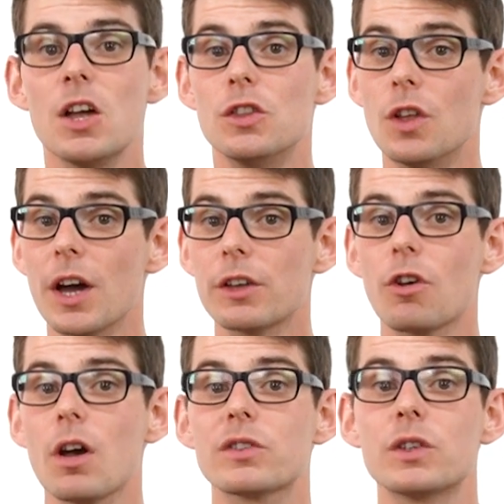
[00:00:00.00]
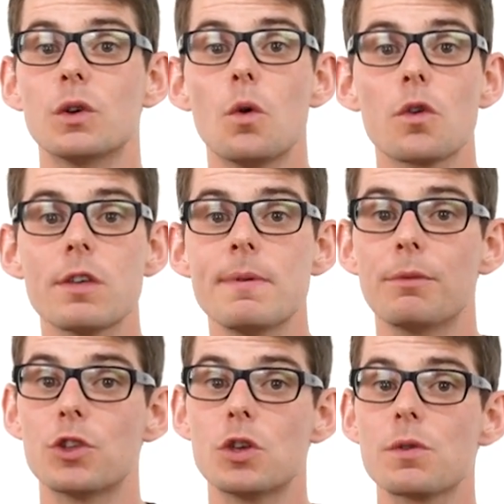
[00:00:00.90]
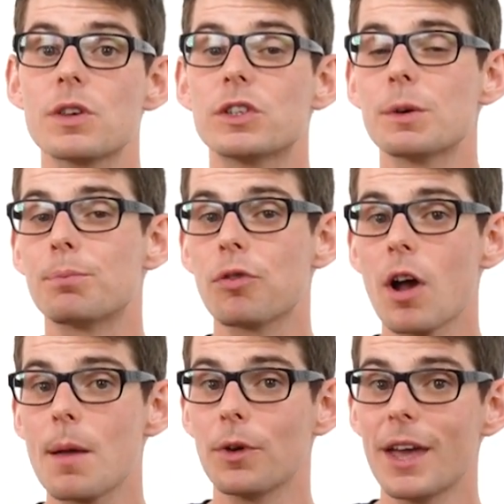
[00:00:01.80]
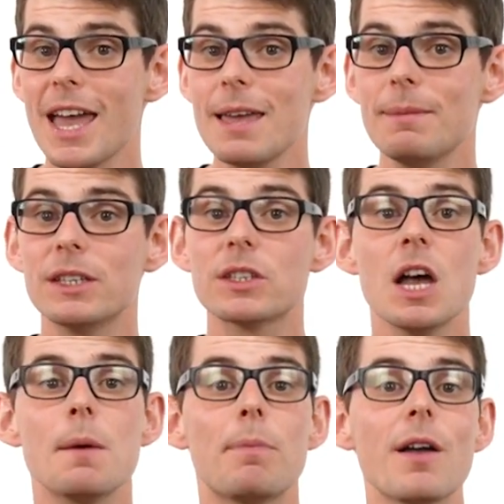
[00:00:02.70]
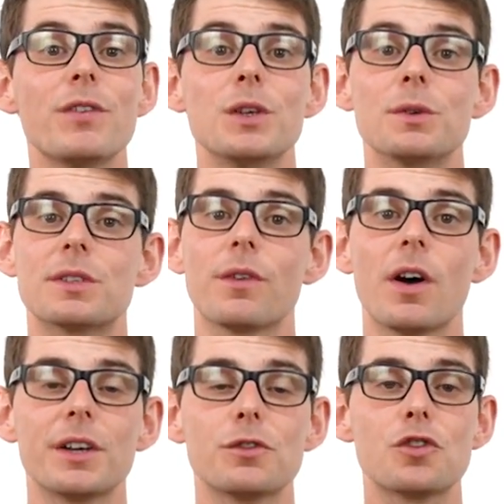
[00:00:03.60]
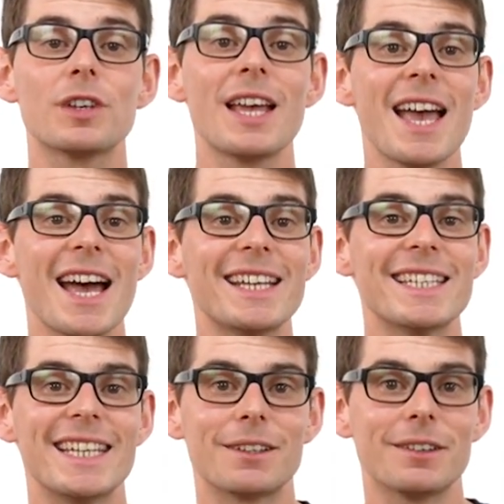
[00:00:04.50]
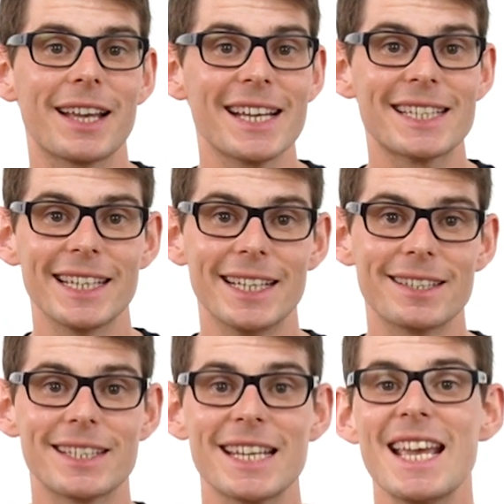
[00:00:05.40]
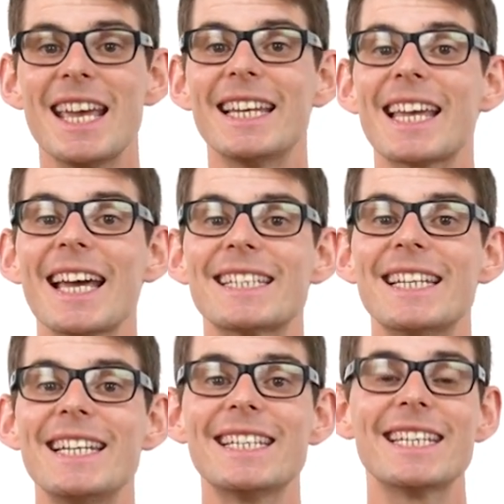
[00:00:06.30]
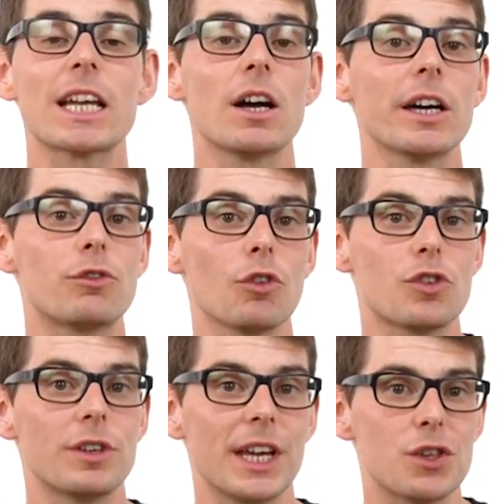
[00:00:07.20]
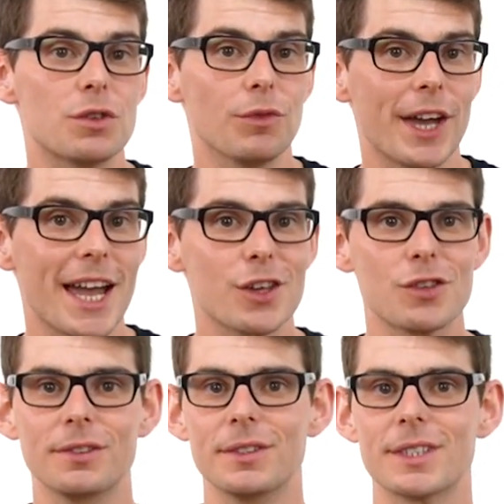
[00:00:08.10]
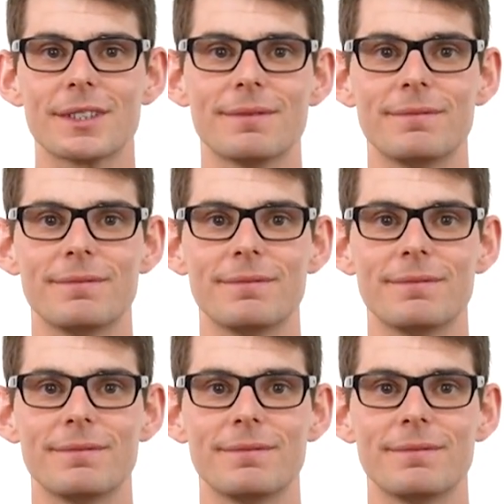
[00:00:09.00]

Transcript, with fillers: Nitriles can also be reduced to primary amines by the use of hydrogen and a nickel catalyst in catalytic hydrogenation reactions.